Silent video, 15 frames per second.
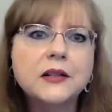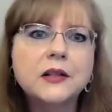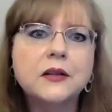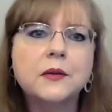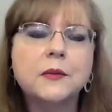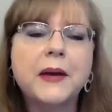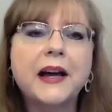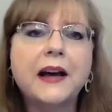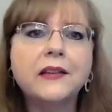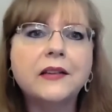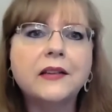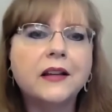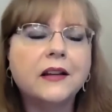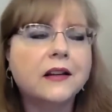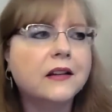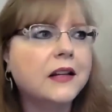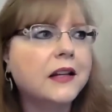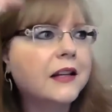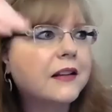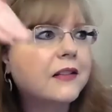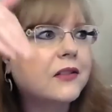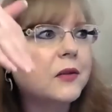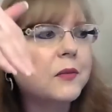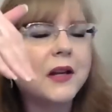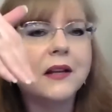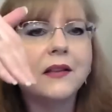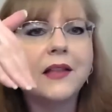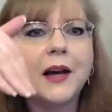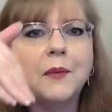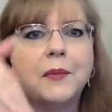to the basket and he gets to
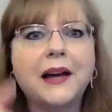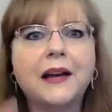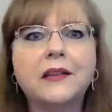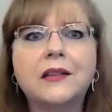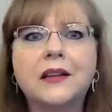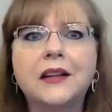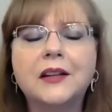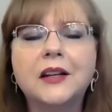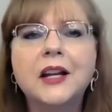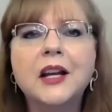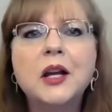make that basket.